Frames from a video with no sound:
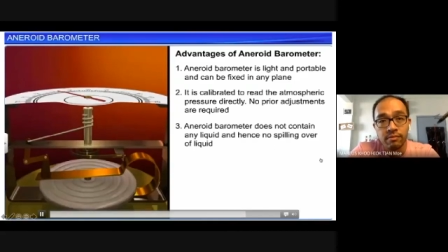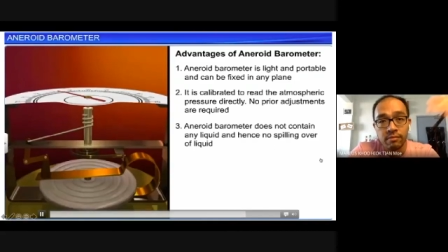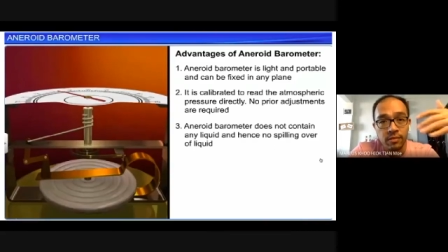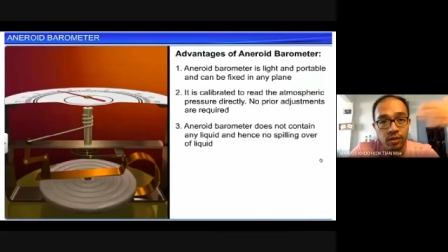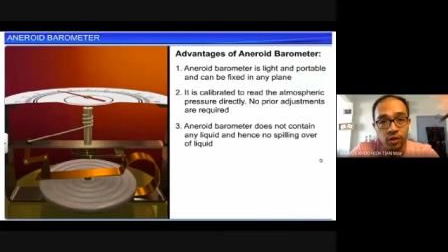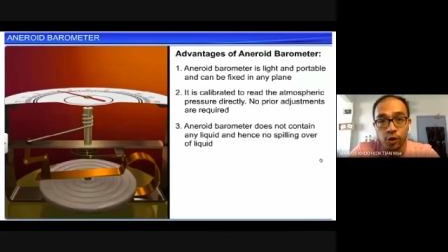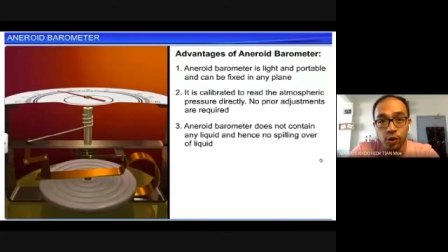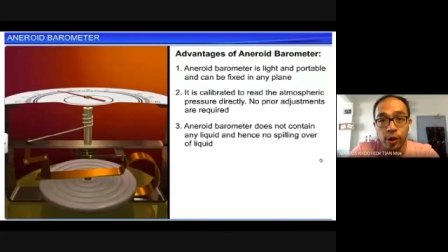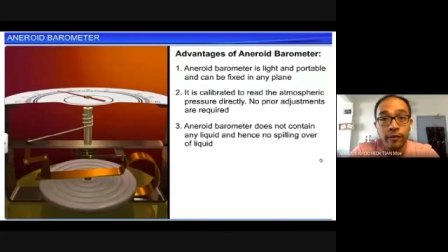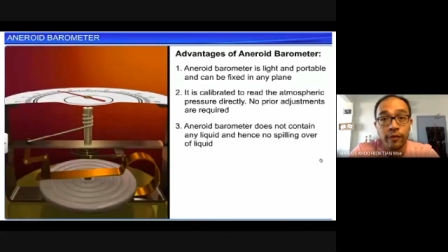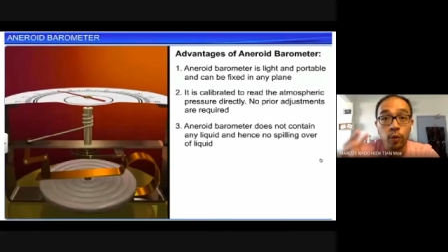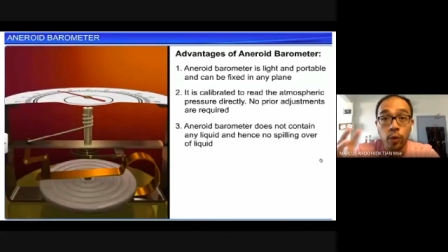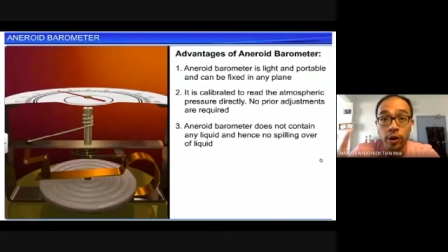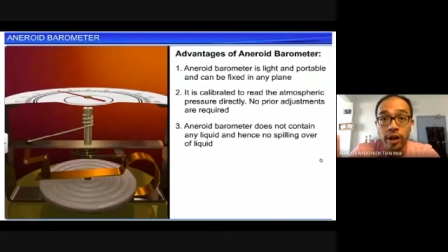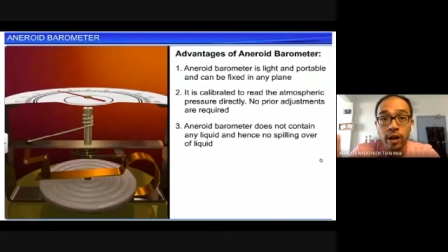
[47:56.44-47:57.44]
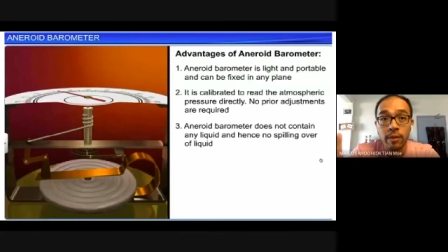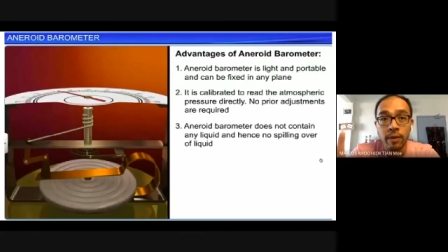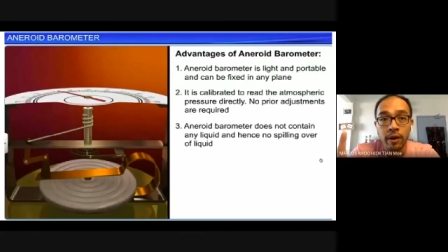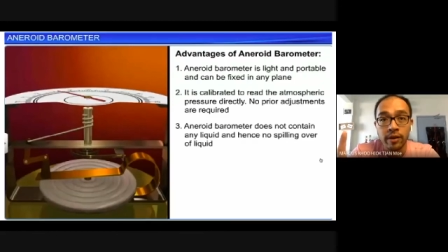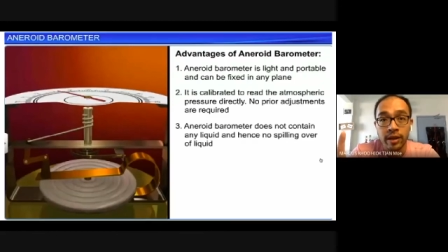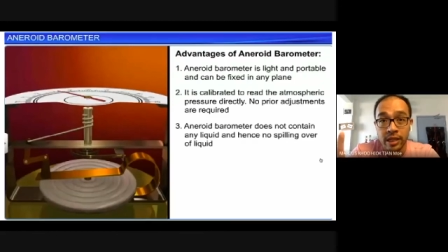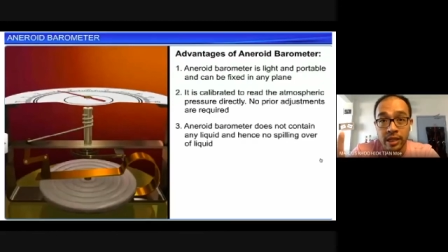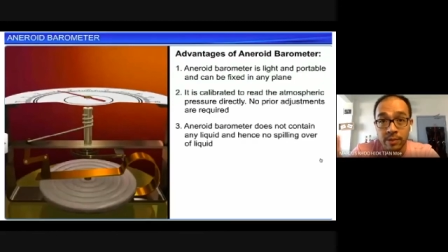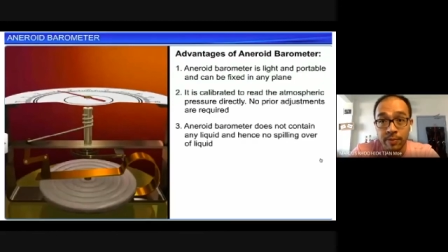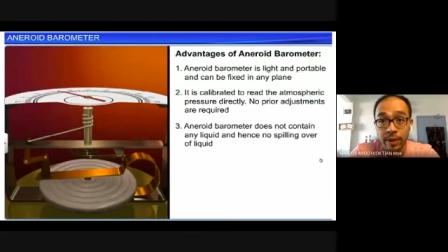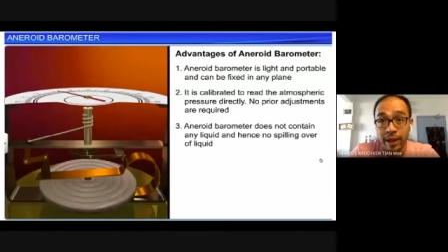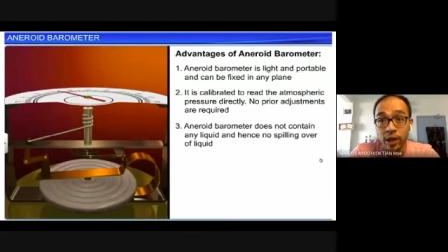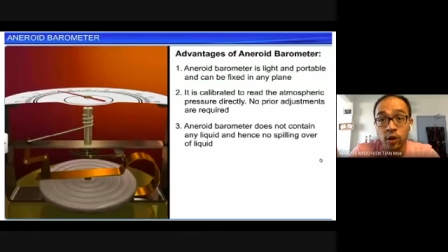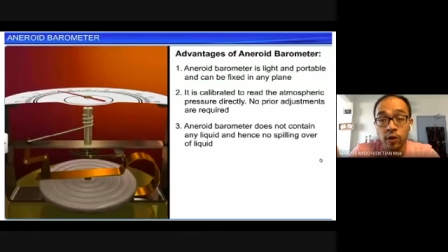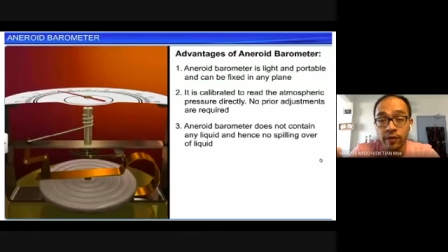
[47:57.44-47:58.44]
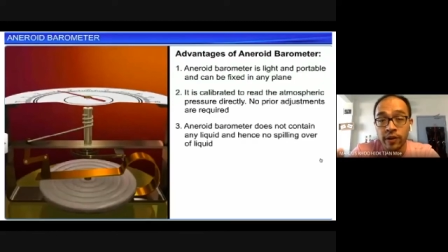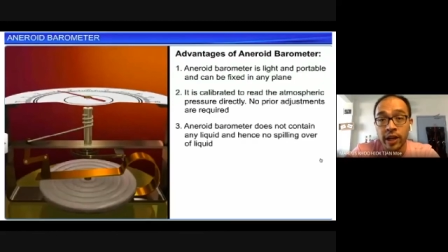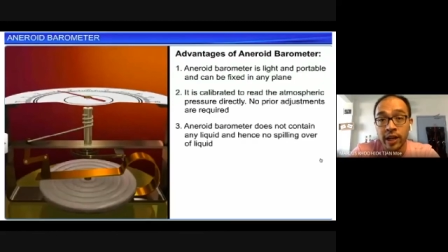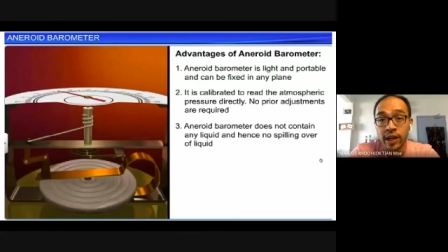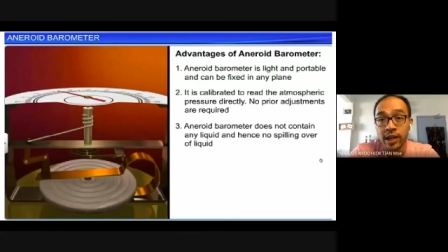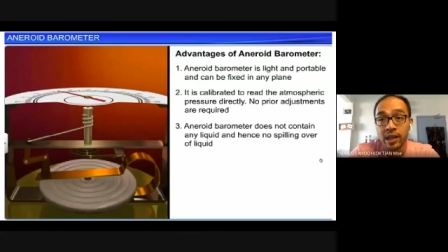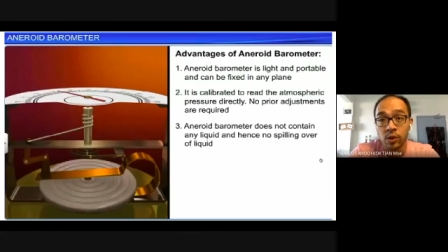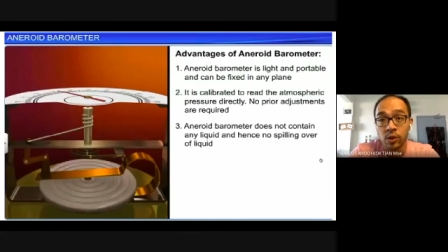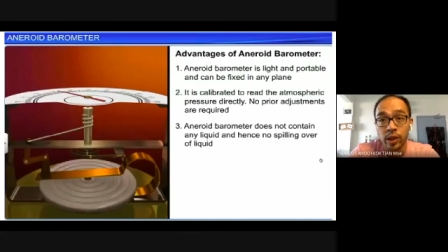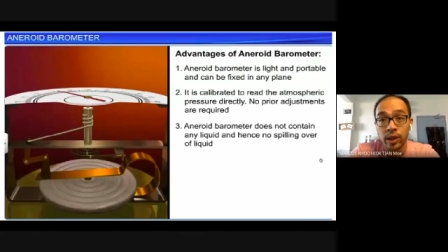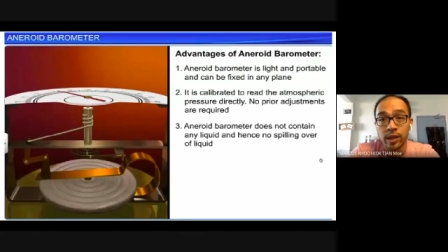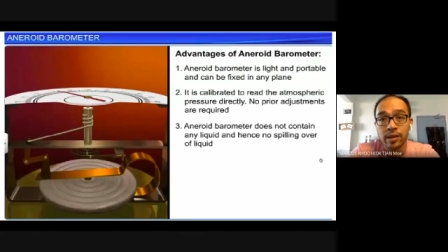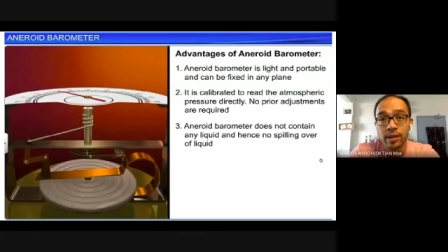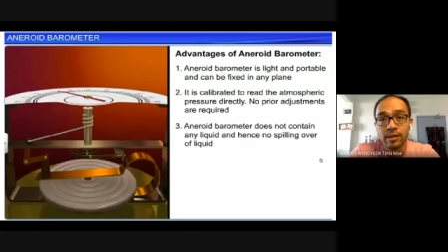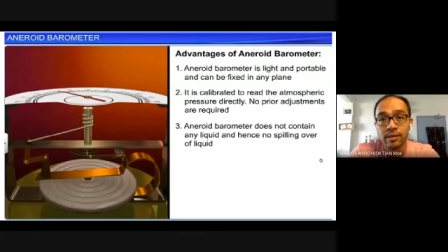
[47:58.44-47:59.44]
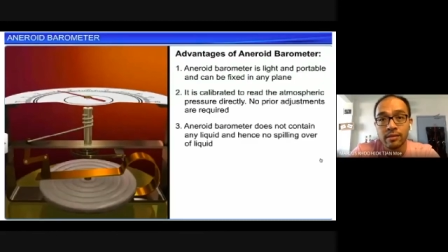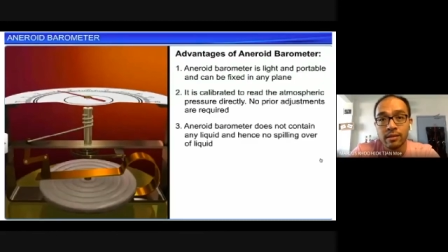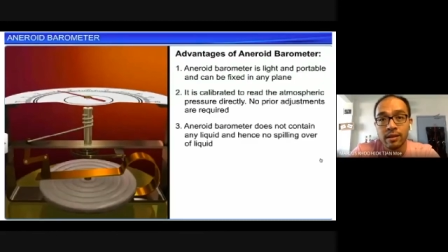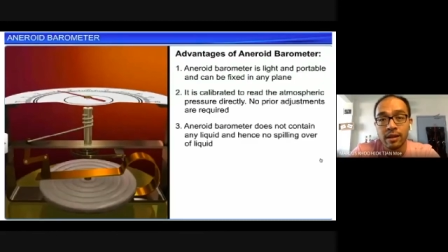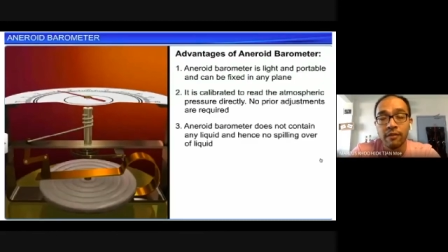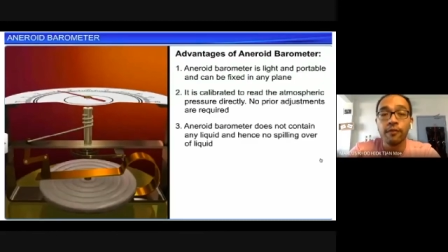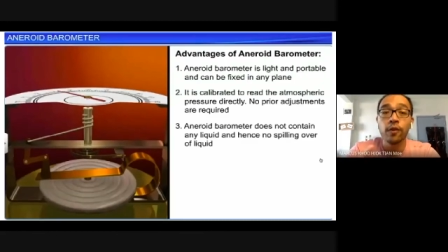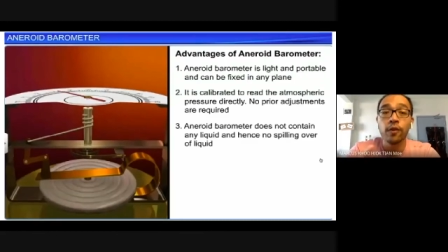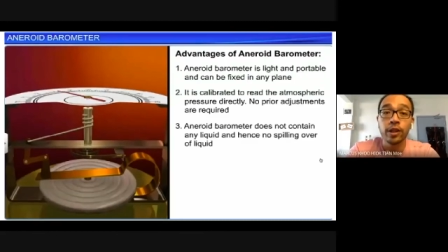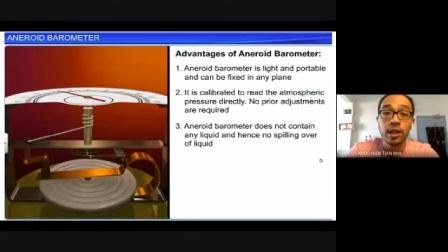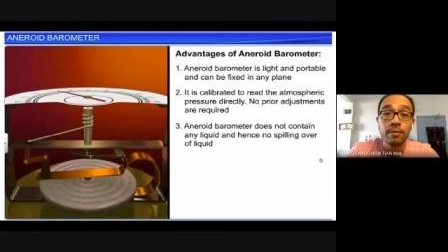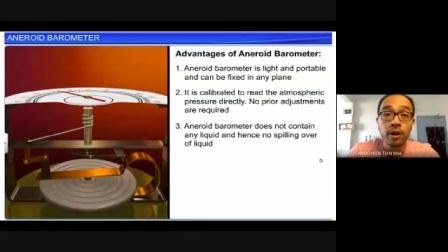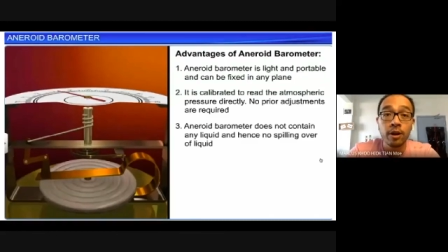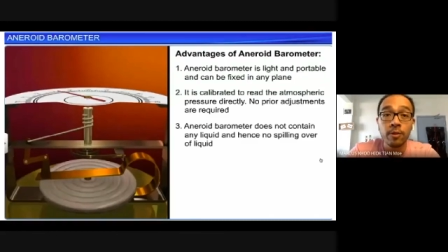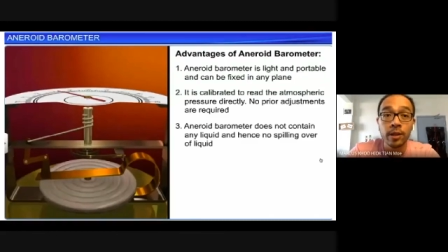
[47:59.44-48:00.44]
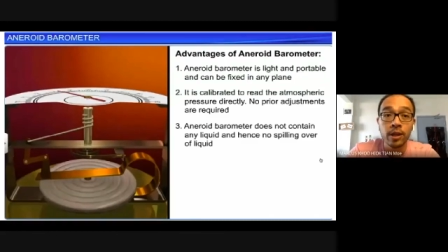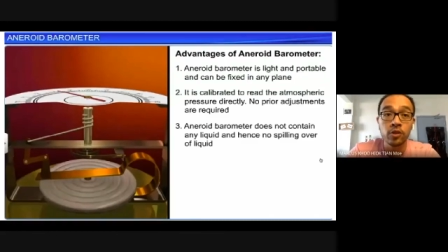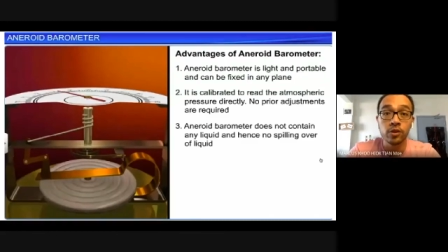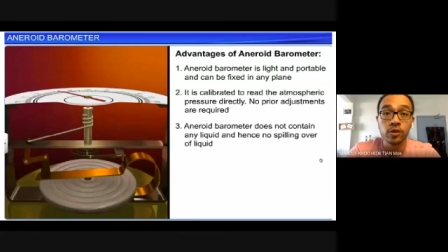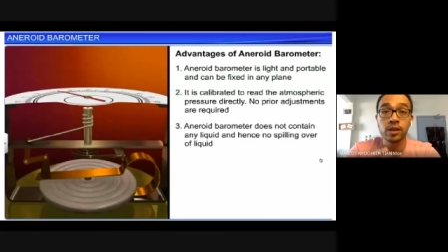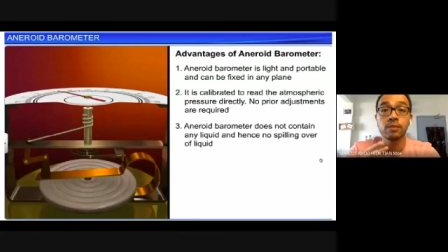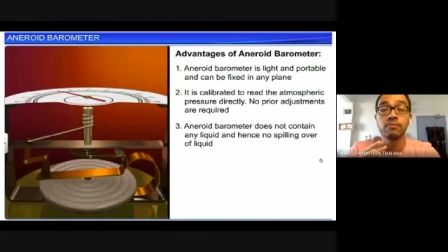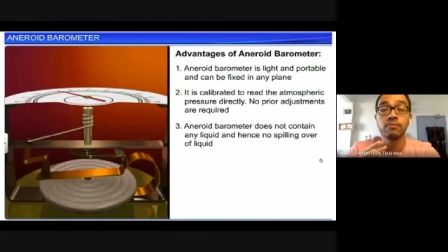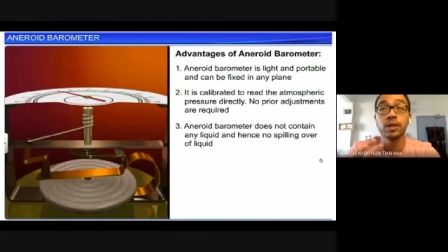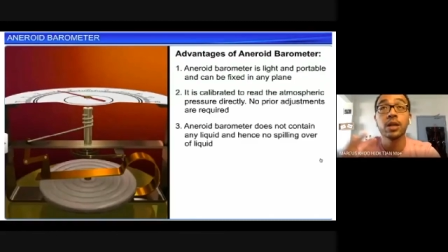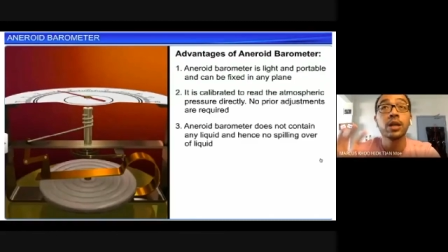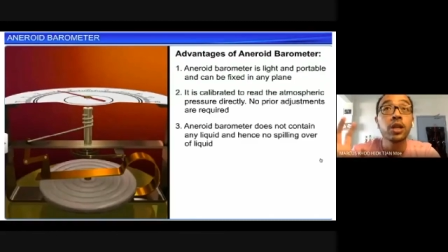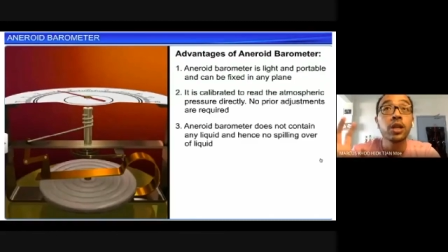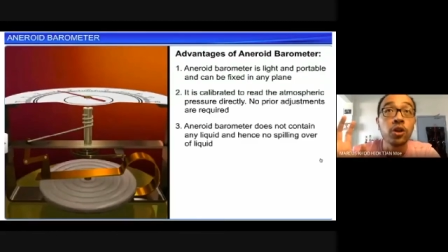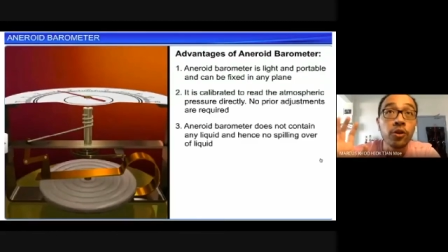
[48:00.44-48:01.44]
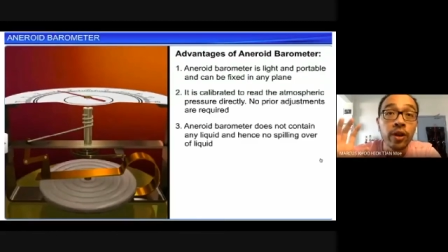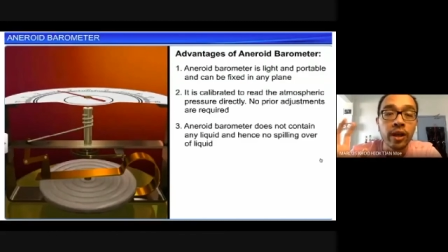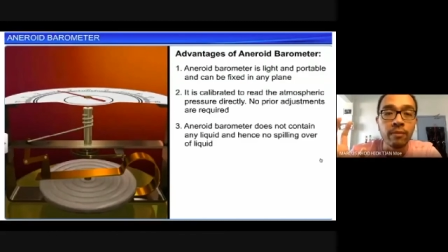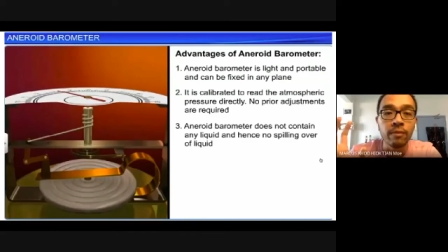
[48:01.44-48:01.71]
you have to worry about the spilling over any liquid. 14 barometer uses mercury